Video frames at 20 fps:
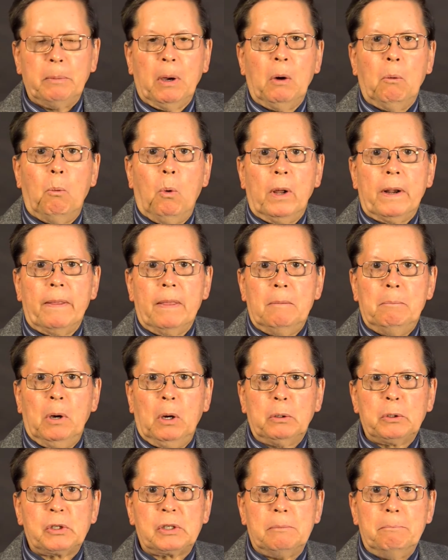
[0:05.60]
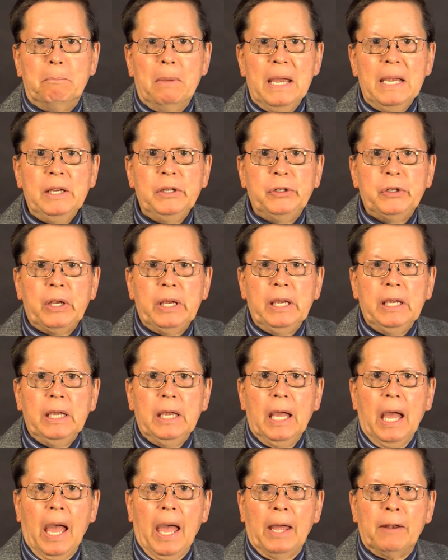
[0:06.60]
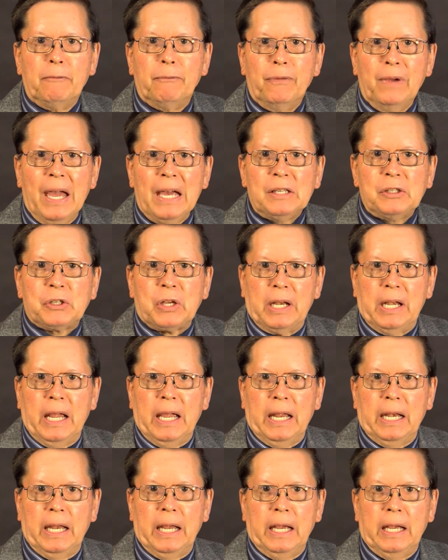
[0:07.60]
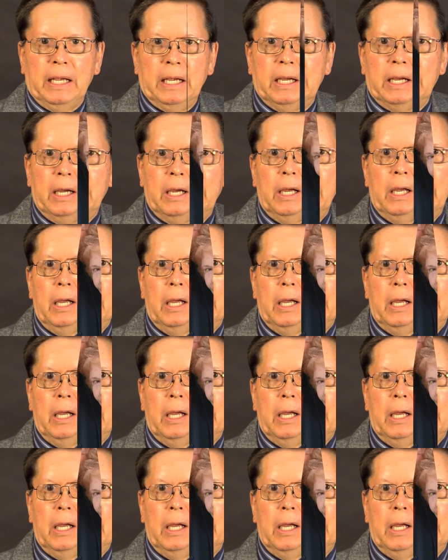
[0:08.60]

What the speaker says: about one of the most amazing and fascinating